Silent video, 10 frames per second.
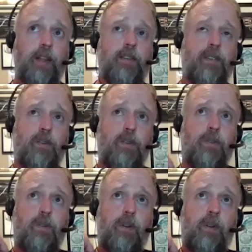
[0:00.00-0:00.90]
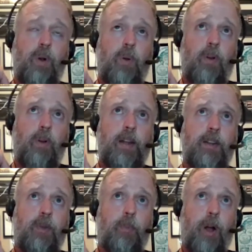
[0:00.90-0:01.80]
into
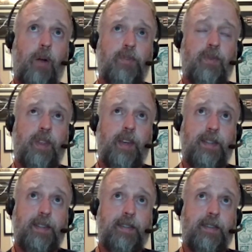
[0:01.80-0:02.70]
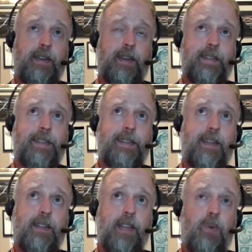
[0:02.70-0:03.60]
the problems with this is the
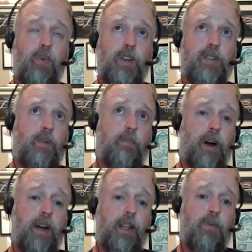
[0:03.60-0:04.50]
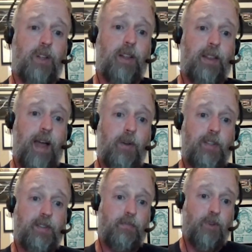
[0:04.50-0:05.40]
extent at which the body will allow
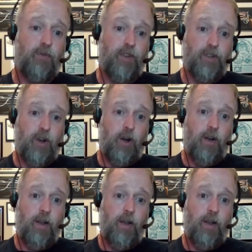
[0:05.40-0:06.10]
us to move the jaw.